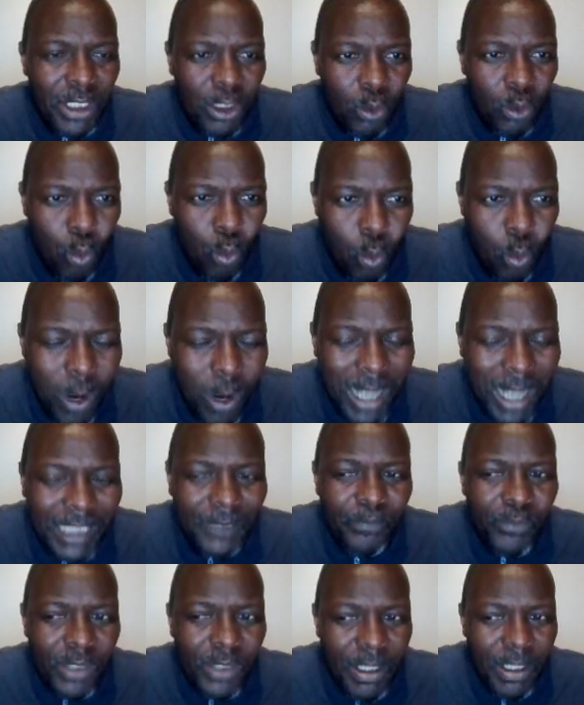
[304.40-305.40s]

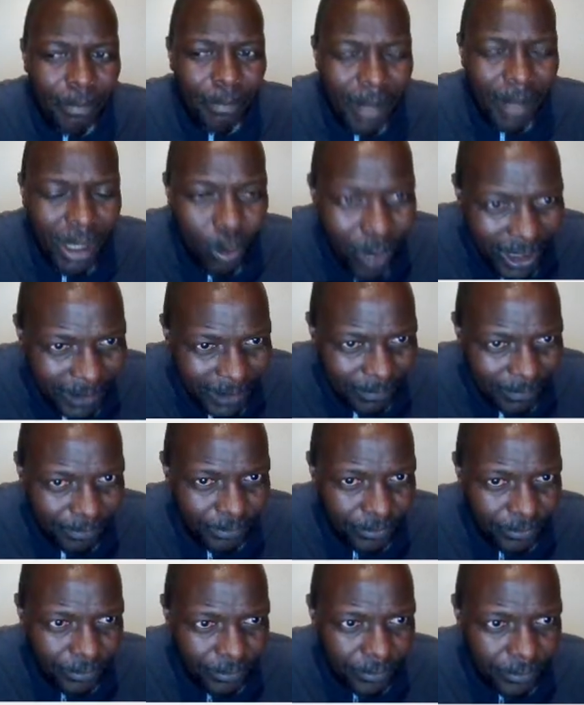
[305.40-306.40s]
one by one.
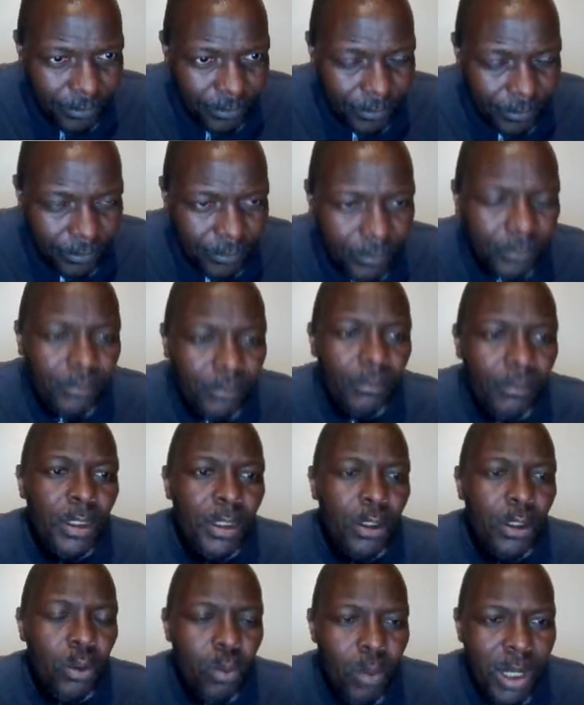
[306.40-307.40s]

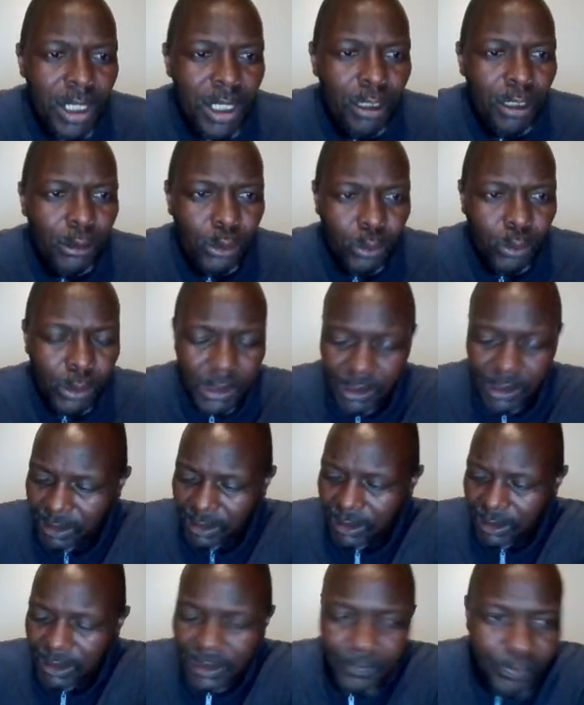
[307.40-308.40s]
What I'll do is
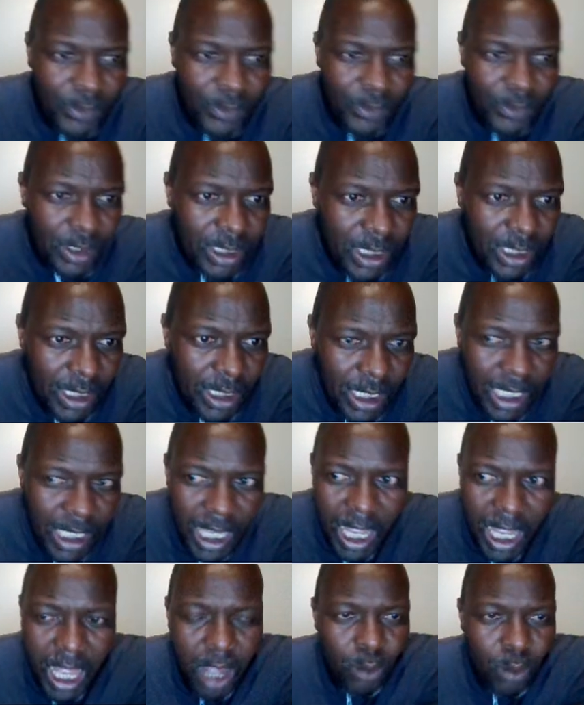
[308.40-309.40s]
this.
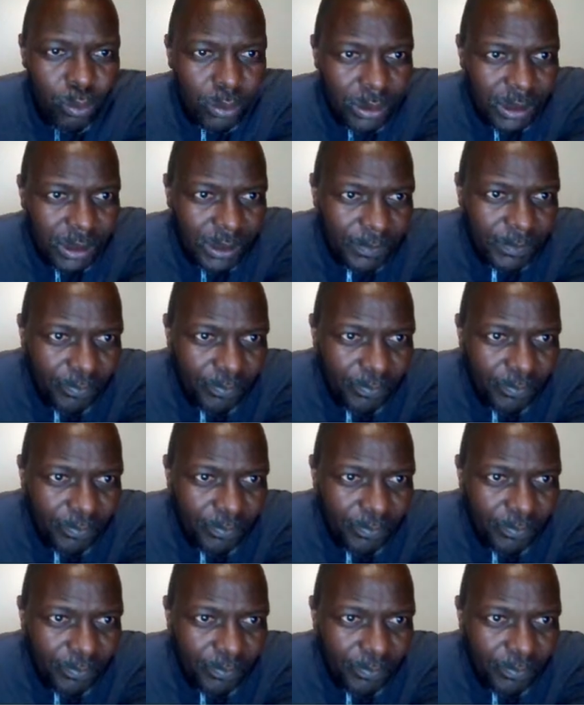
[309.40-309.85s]
I will